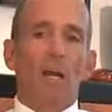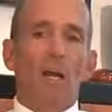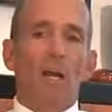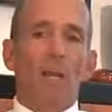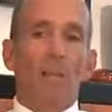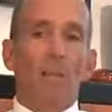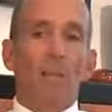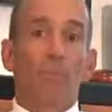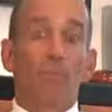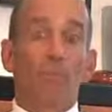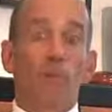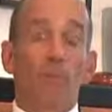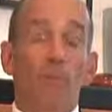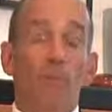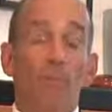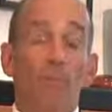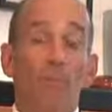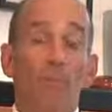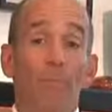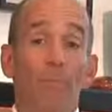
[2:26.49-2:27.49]
And the
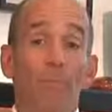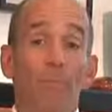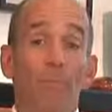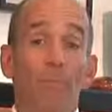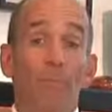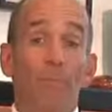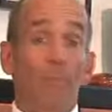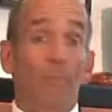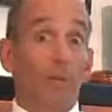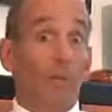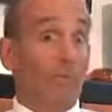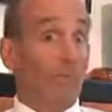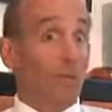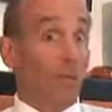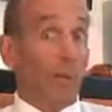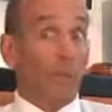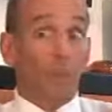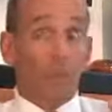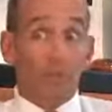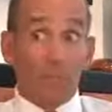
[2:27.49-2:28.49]
problem, so that
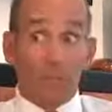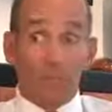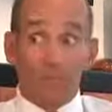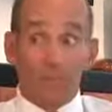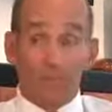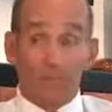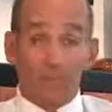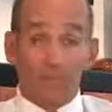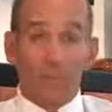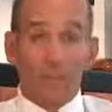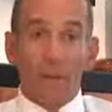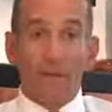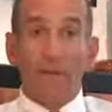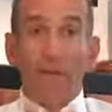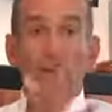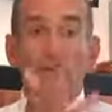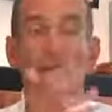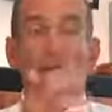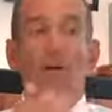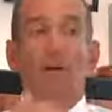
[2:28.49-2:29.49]
you're able to get a
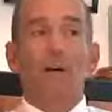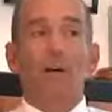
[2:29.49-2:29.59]
very